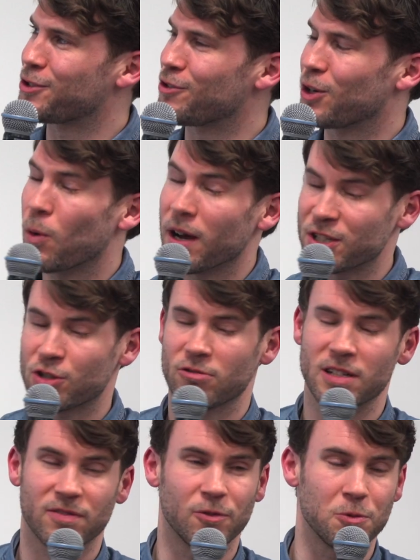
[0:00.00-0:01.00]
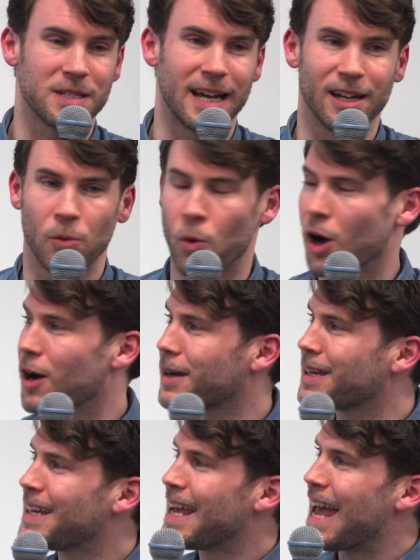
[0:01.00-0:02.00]
during quite a stressful day at
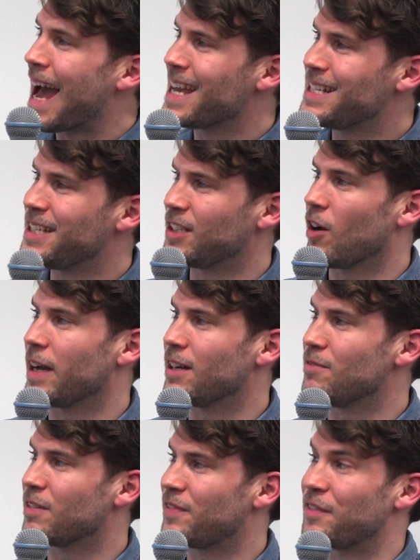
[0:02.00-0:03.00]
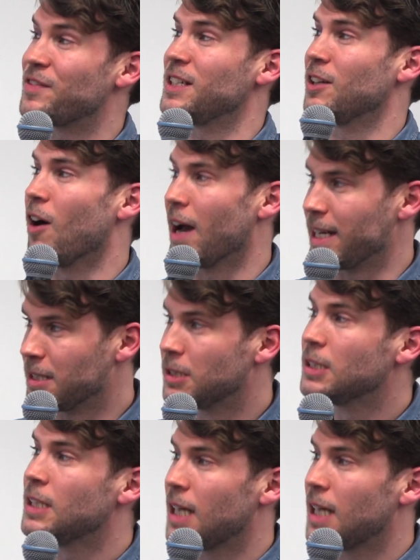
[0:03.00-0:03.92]
work, 89/59,